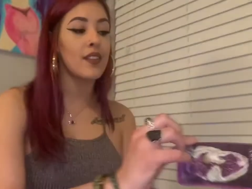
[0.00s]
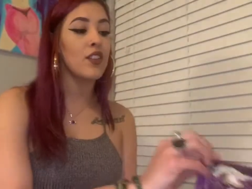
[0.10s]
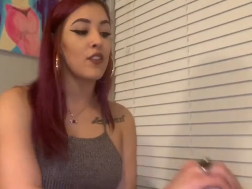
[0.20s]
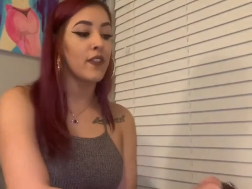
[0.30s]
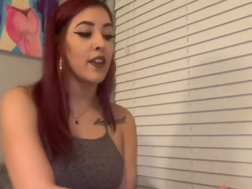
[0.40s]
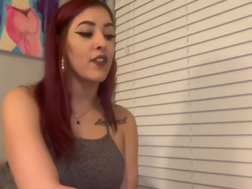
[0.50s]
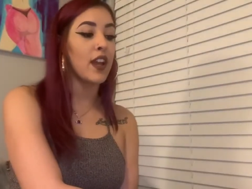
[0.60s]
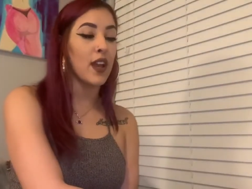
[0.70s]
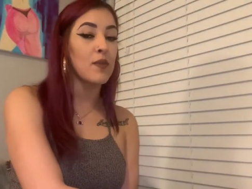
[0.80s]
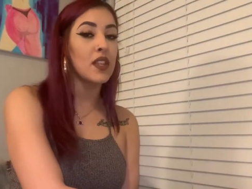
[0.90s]
your
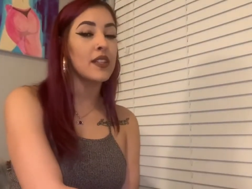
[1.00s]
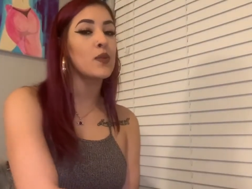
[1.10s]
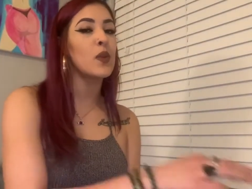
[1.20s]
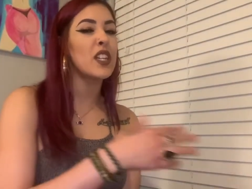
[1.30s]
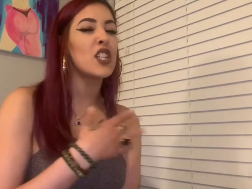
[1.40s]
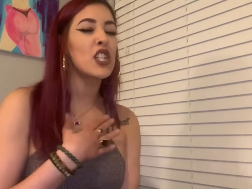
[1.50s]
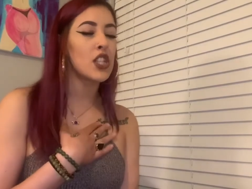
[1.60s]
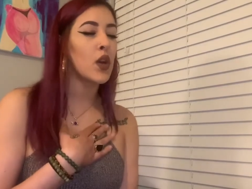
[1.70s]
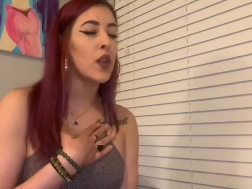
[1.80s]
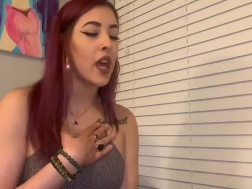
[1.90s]
favorite amethyst witch.
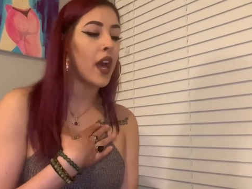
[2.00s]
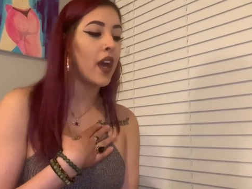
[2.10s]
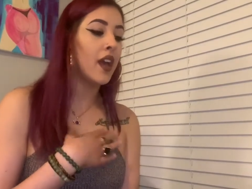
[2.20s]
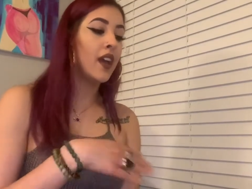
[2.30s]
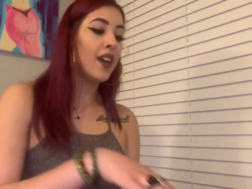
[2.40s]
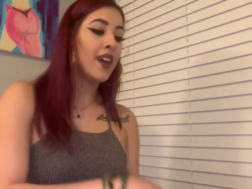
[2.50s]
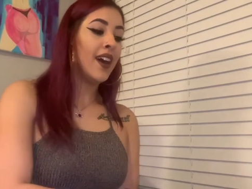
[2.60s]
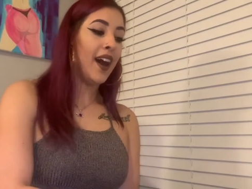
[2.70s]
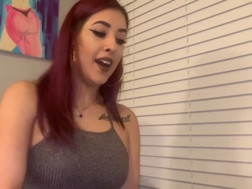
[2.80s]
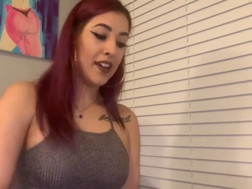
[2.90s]
So
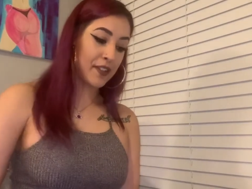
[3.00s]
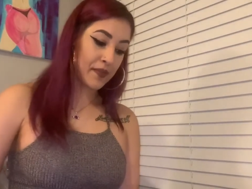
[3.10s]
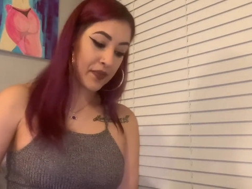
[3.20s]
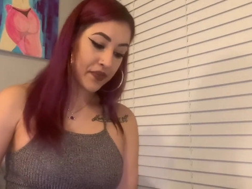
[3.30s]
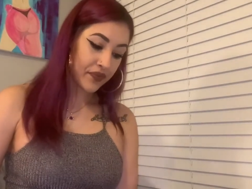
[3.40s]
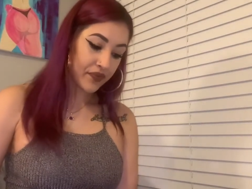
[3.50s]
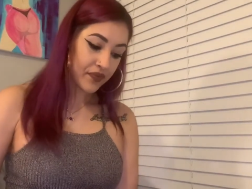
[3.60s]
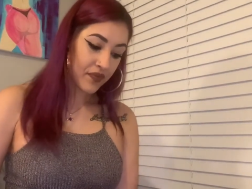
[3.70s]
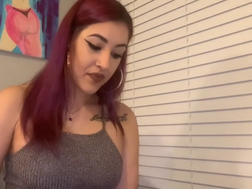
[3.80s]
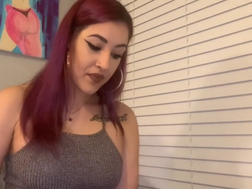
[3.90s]
yeah.
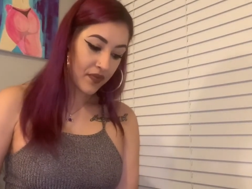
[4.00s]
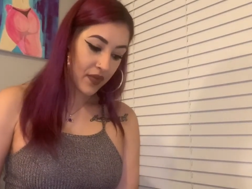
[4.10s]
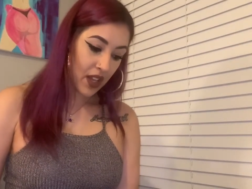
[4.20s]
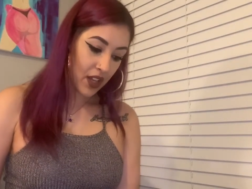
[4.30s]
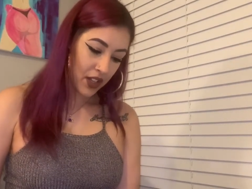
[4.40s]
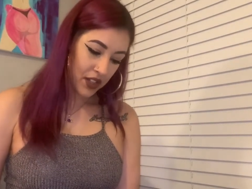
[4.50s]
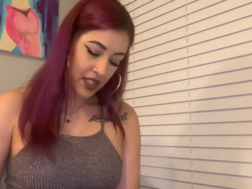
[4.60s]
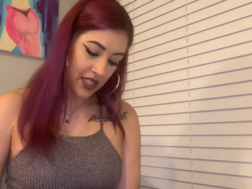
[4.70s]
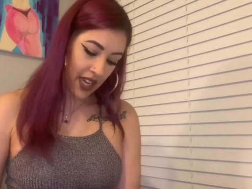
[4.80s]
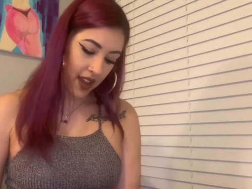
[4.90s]

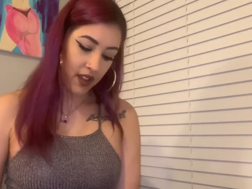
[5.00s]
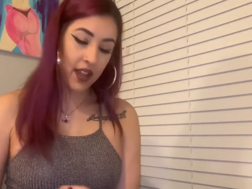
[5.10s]
Chrysotile